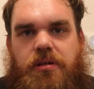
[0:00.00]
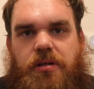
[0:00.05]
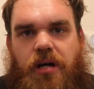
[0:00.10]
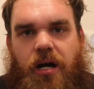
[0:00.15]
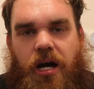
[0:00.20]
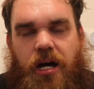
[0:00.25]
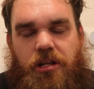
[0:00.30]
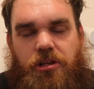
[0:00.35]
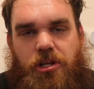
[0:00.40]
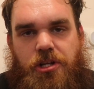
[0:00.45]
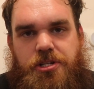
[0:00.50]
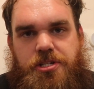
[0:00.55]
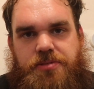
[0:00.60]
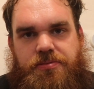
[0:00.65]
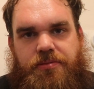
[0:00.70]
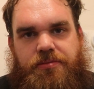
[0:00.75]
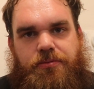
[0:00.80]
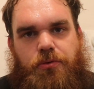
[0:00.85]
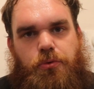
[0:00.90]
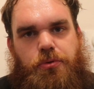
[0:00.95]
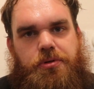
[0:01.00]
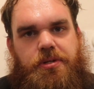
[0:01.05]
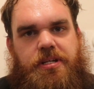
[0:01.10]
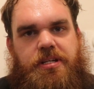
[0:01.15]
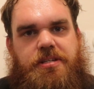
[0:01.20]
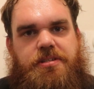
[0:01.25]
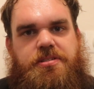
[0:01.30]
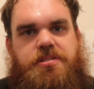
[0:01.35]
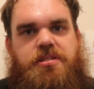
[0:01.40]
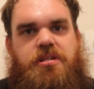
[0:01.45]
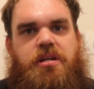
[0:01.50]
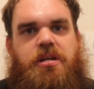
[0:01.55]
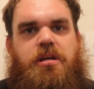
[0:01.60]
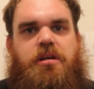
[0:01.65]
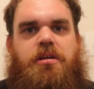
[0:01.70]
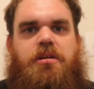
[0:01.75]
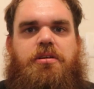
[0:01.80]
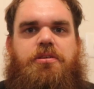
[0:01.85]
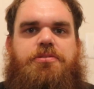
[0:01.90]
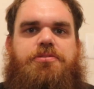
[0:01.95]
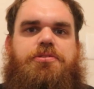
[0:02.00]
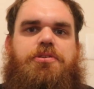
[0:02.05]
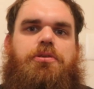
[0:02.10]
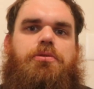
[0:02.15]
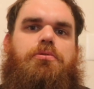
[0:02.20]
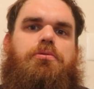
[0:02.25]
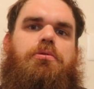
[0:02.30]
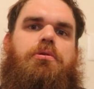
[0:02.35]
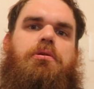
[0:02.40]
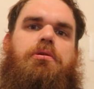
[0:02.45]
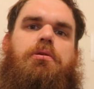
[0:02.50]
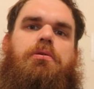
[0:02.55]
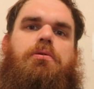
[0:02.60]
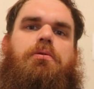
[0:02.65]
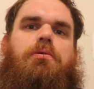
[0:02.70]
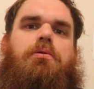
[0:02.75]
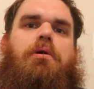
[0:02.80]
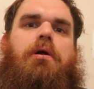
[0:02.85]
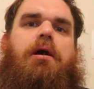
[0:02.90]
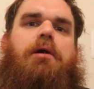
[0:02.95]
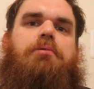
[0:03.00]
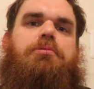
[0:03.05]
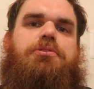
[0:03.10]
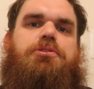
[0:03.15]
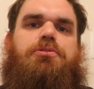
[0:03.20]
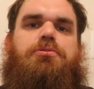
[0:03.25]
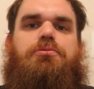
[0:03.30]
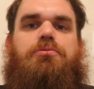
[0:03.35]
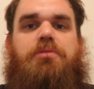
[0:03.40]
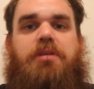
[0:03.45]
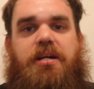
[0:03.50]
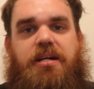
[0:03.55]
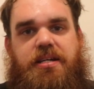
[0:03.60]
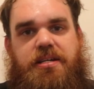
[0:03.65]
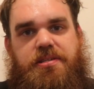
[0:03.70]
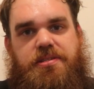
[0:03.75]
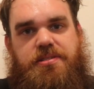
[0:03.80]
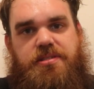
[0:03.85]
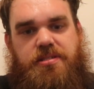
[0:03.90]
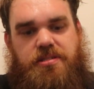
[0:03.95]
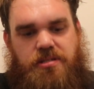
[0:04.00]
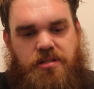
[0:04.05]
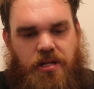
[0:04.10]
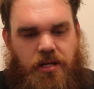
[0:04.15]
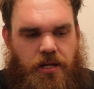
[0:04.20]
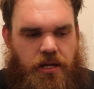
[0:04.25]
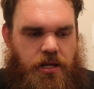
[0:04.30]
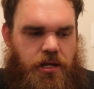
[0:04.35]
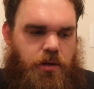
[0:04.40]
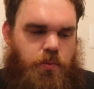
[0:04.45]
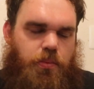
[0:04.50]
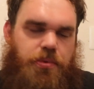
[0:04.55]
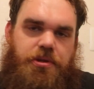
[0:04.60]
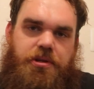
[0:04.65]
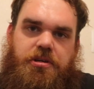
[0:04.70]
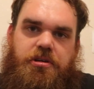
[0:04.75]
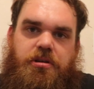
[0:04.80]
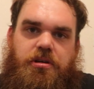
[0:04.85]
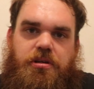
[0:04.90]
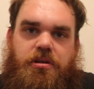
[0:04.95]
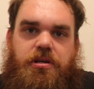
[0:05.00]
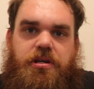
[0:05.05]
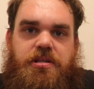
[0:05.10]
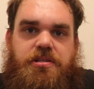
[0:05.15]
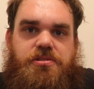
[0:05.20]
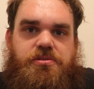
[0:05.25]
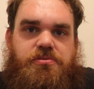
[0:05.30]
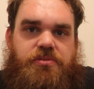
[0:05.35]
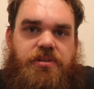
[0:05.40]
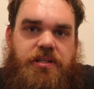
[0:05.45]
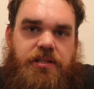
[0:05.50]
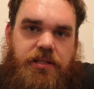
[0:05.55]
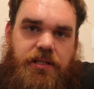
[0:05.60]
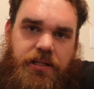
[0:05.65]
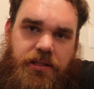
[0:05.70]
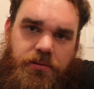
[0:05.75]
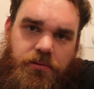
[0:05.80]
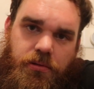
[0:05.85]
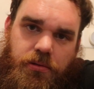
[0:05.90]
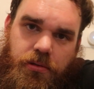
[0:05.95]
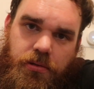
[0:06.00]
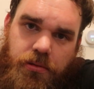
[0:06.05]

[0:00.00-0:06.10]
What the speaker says: lunch for 4 days. So I'll show you guys what the cooking is right now.